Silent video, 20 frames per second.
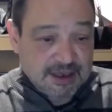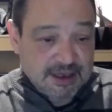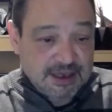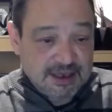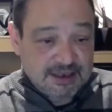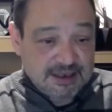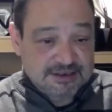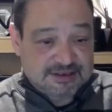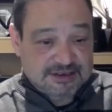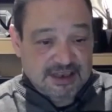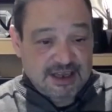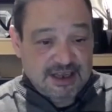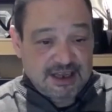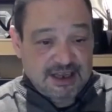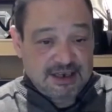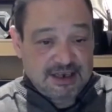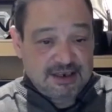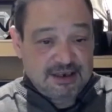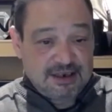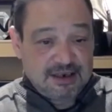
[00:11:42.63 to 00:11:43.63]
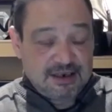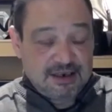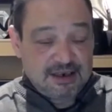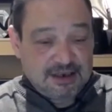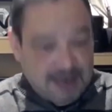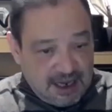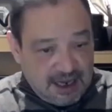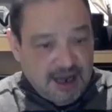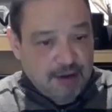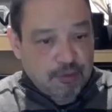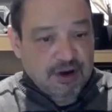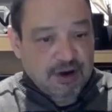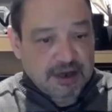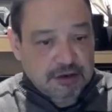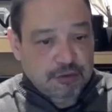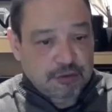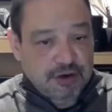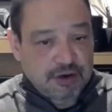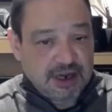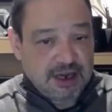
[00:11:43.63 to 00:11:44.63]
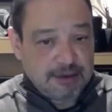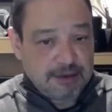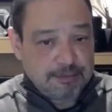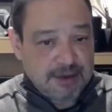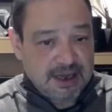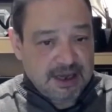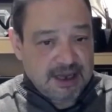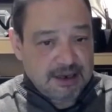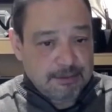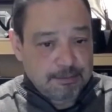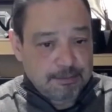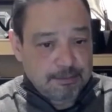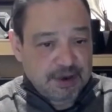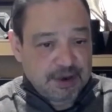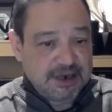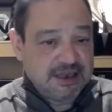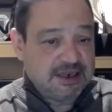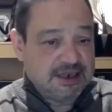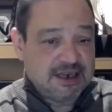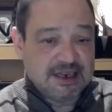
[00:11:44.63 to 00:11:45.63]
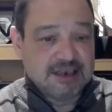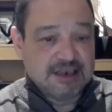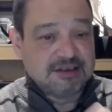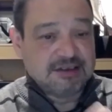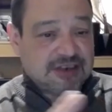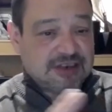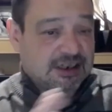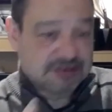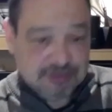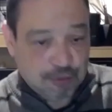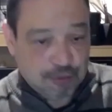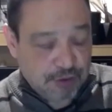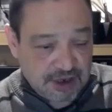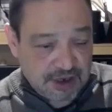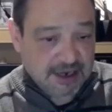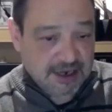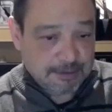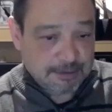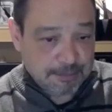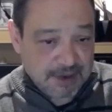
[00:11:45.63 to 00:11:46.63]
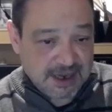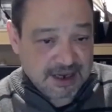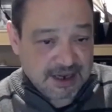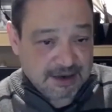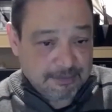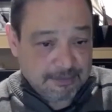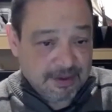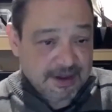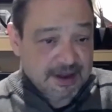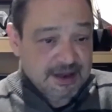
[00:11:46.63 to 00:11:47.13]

he said, yeah, I want to create man, but he didn't just create man.